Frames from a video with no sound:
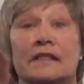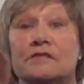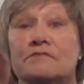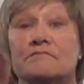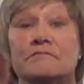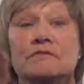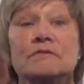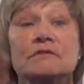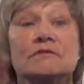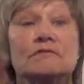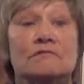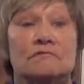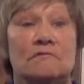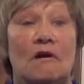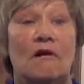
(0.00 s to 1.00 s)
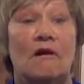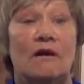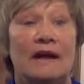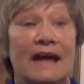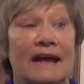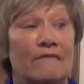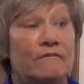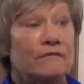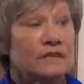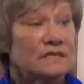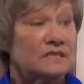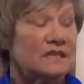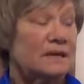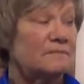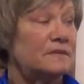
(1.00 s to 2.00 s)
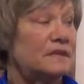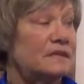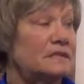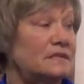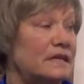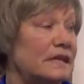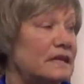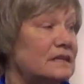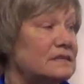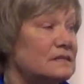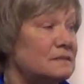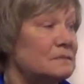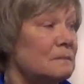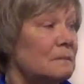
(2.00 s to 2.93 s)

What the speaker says: through every step that it takes